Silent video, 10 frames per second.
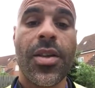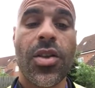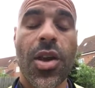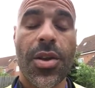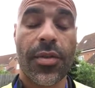
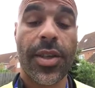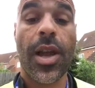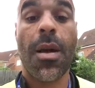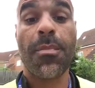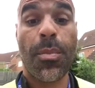show,
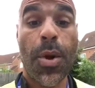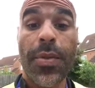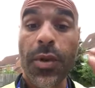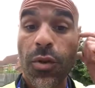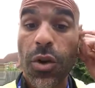um, put
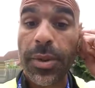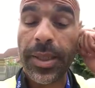in the group